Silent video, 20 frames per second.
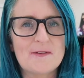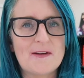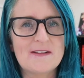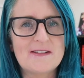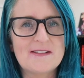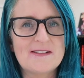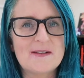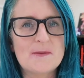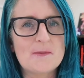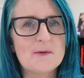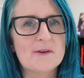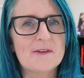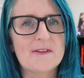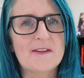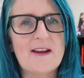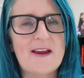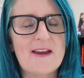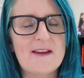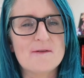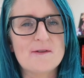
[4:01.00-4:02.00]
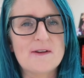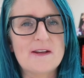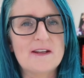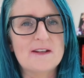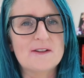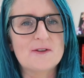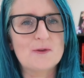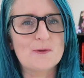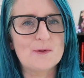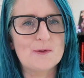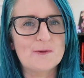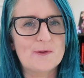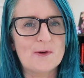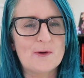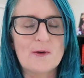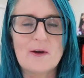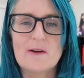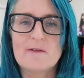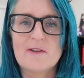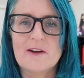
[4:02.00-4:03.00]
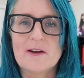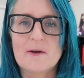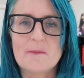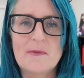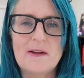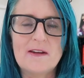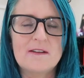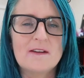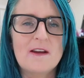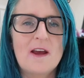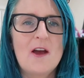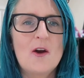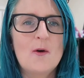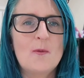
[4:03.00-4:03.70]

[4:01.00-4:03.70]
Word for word: fantasy book that I have here to review and recommend